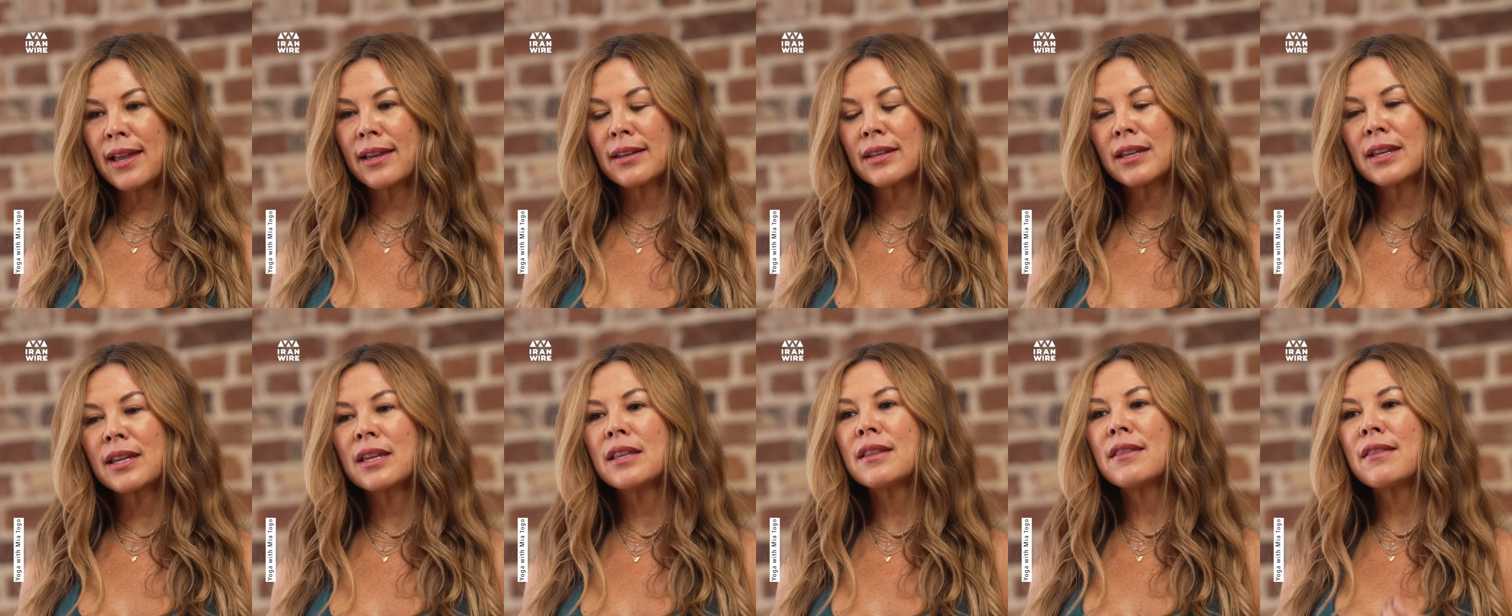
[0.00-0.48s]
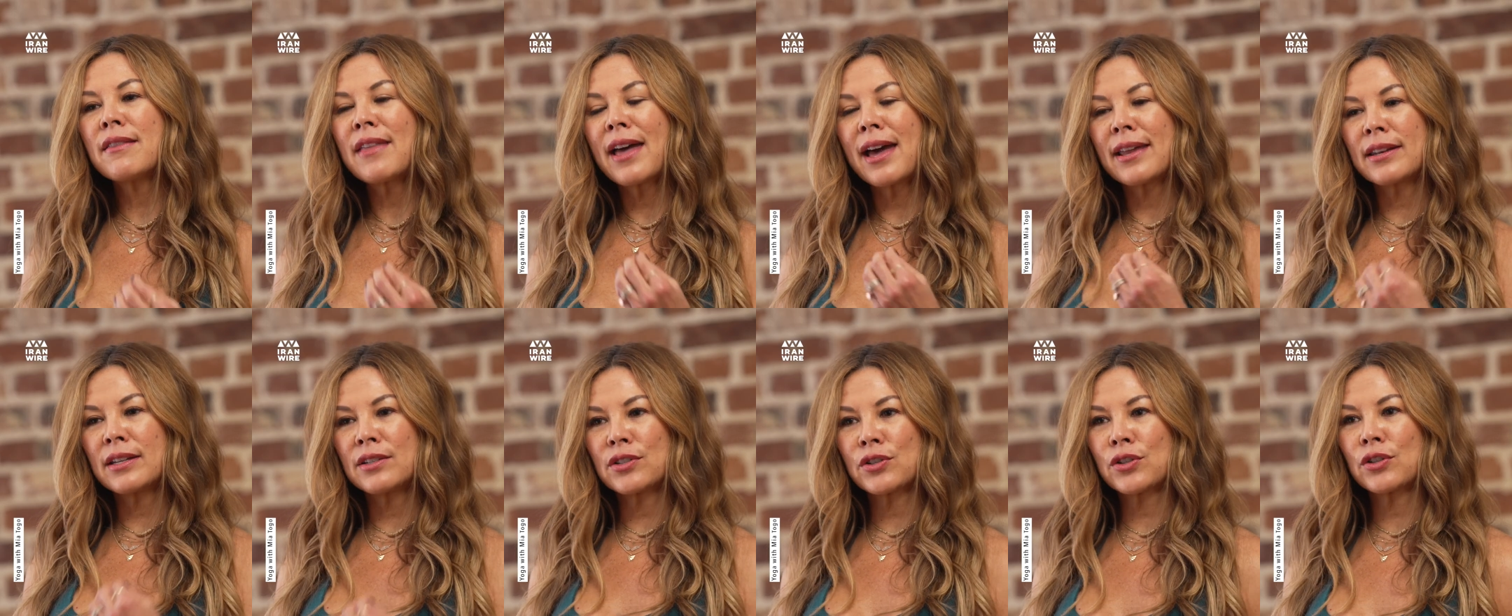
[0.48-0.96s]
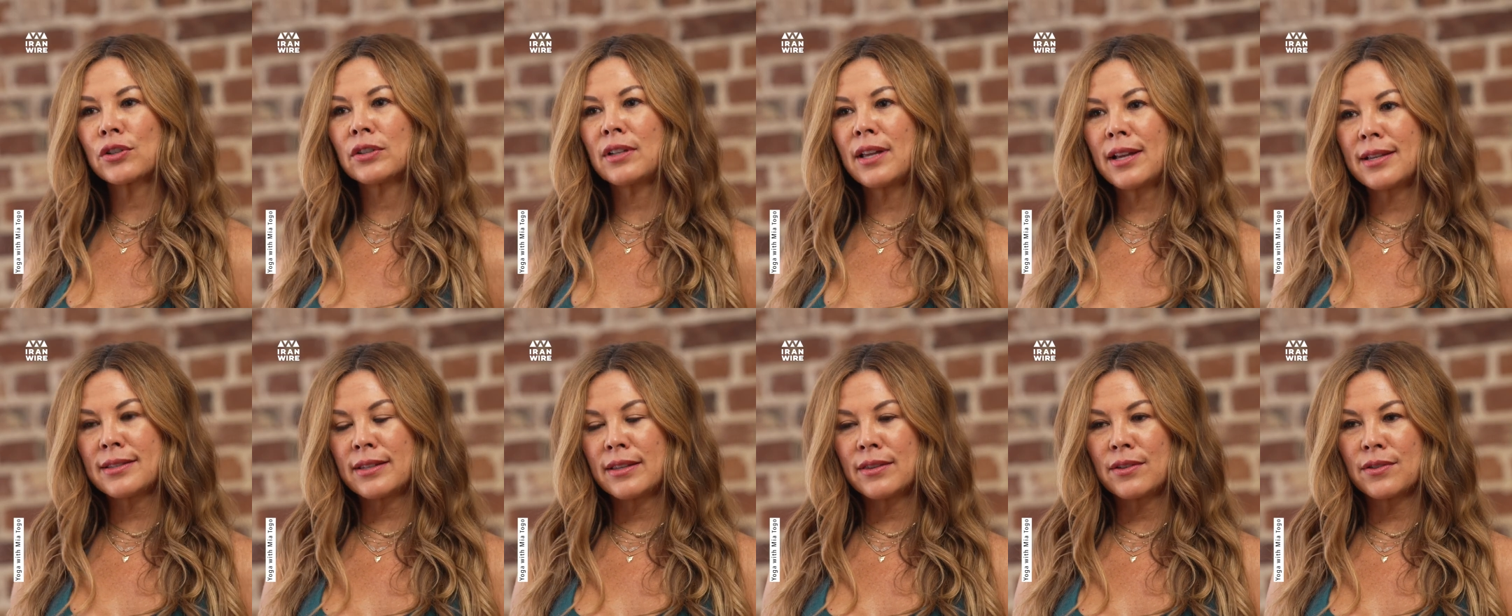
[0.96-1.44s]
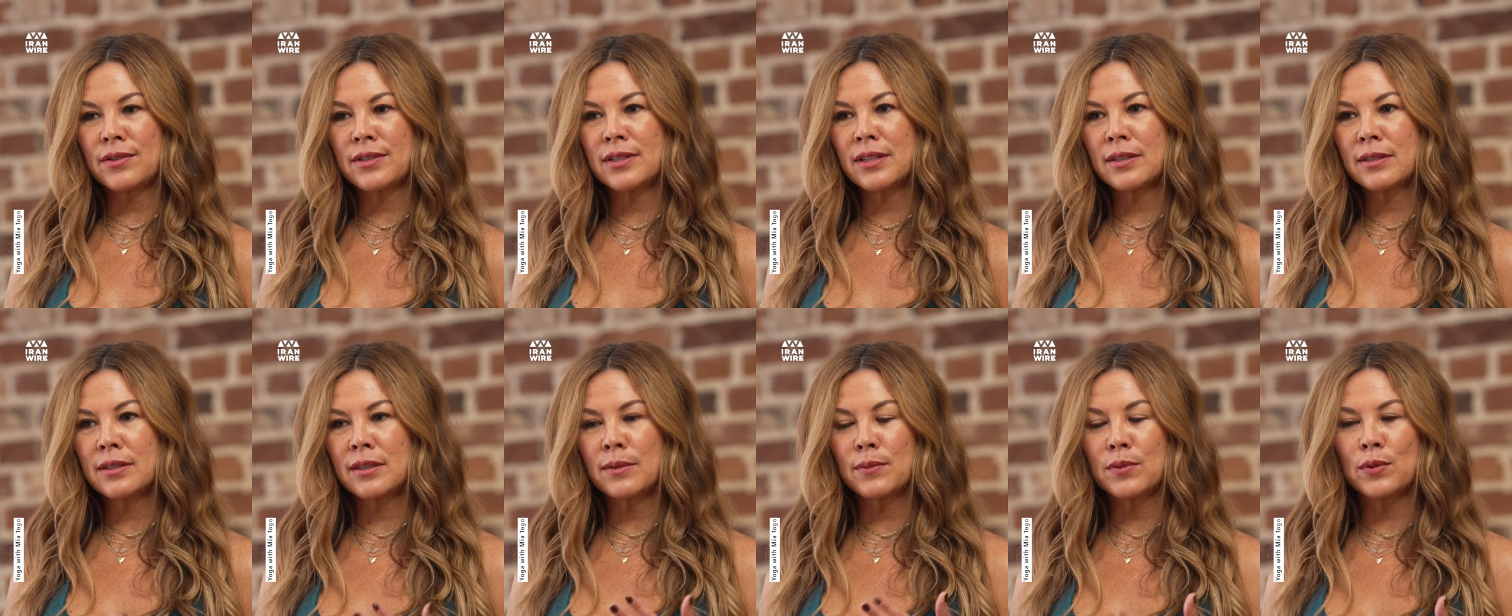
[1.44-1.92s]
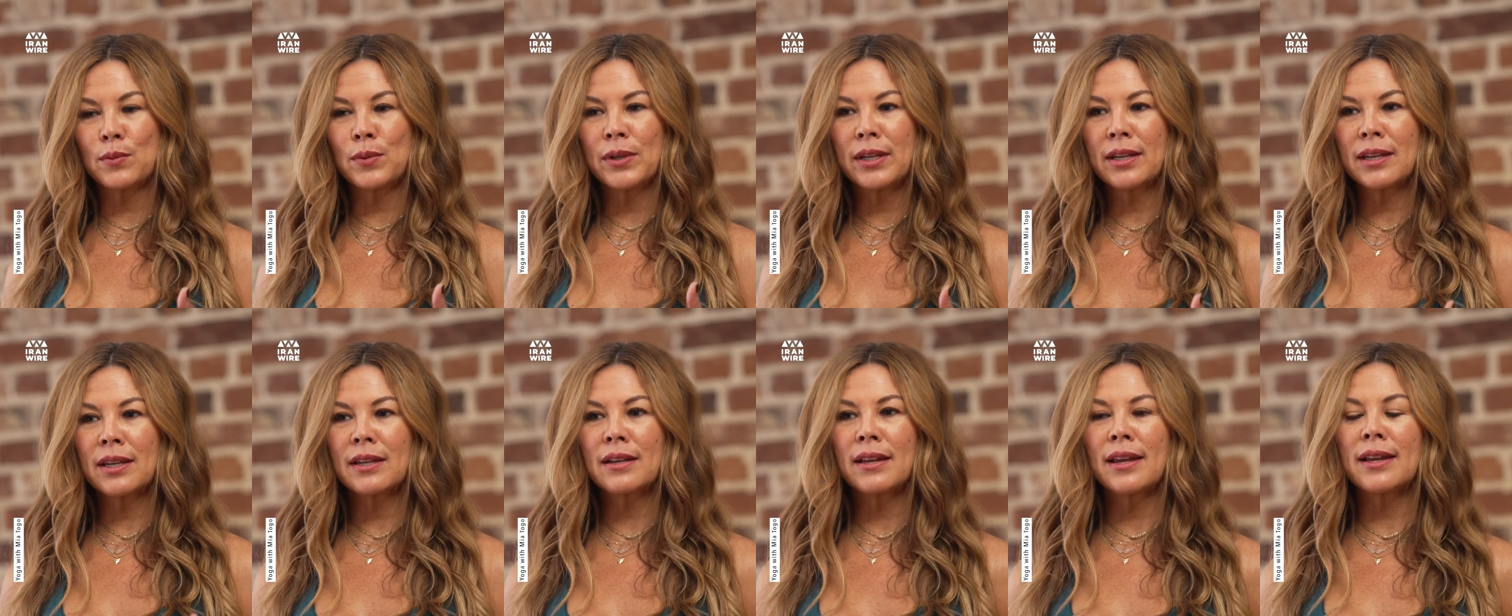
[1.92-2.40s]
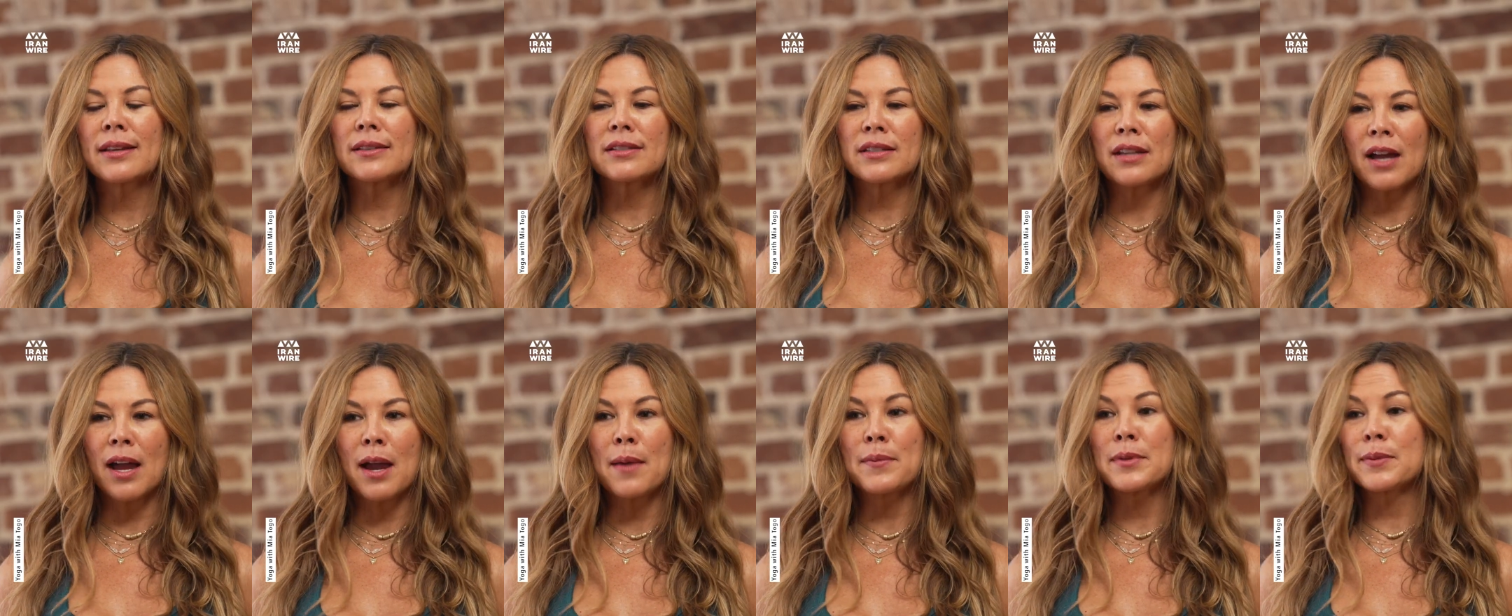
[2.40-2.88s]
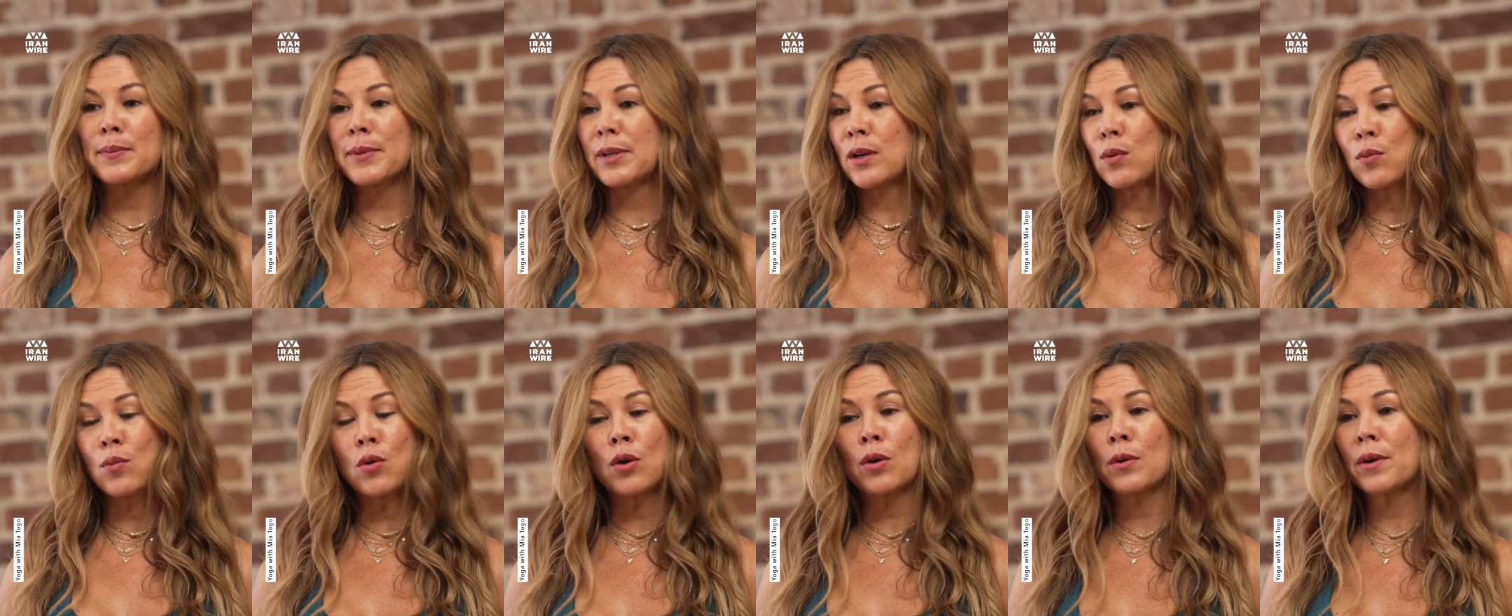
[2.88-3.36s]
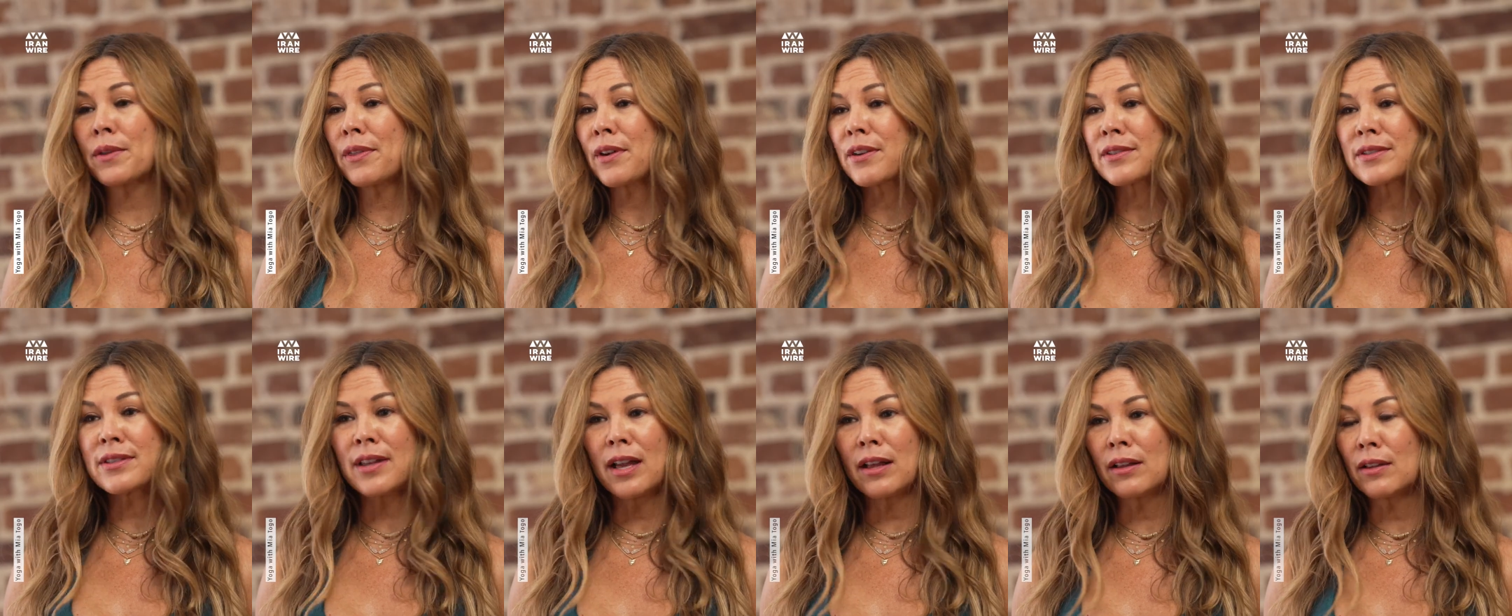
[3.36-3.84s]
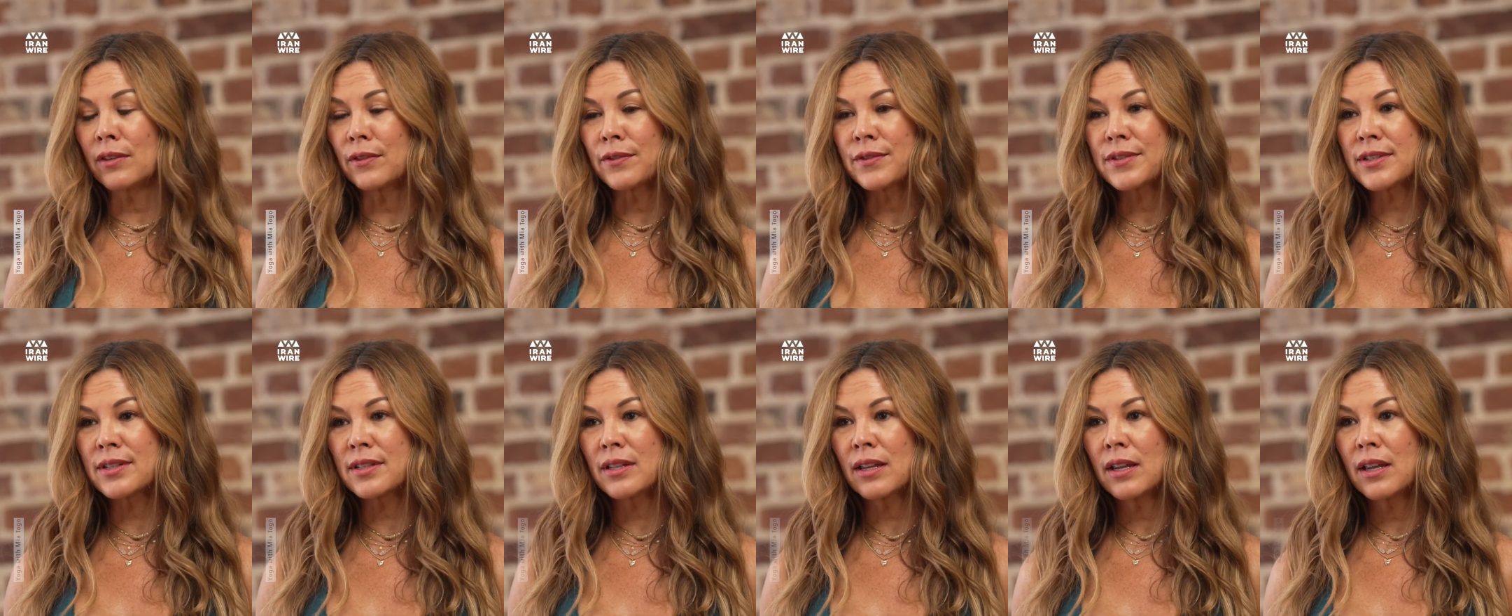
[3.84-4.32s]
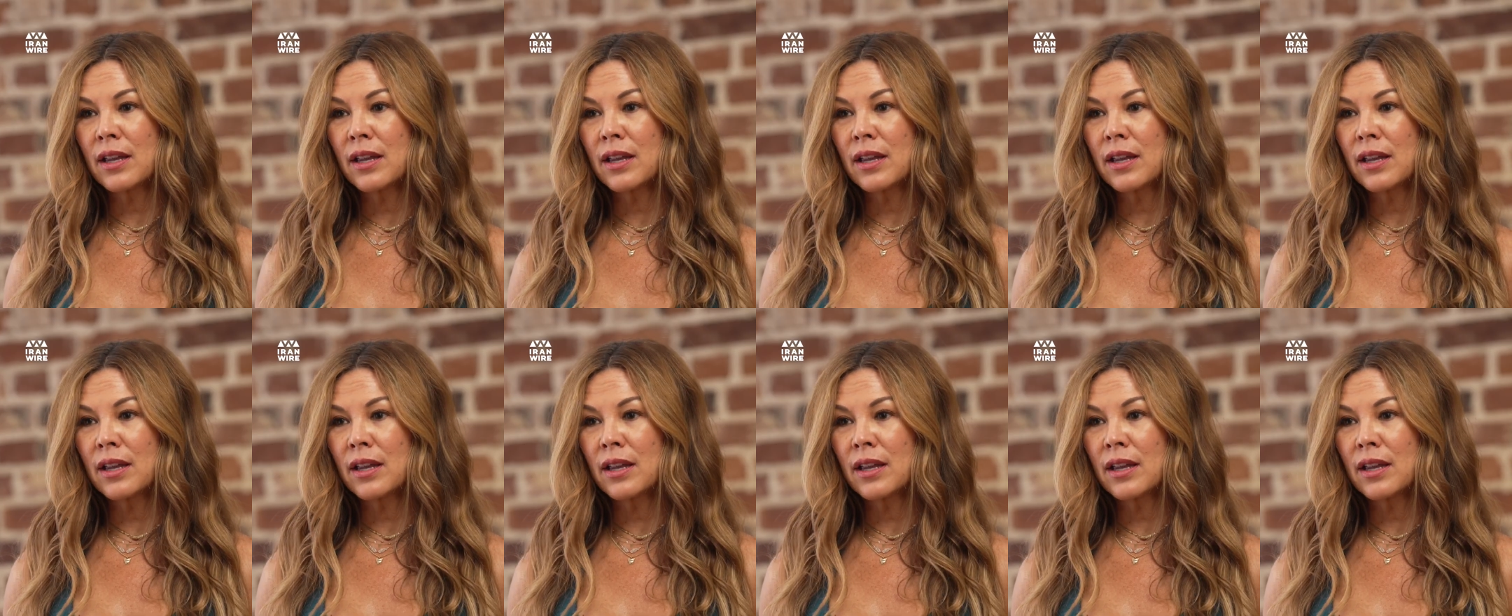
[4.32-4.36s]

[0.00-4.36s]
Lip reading: And in that internalizing those systems, we can at times be at war with ourselves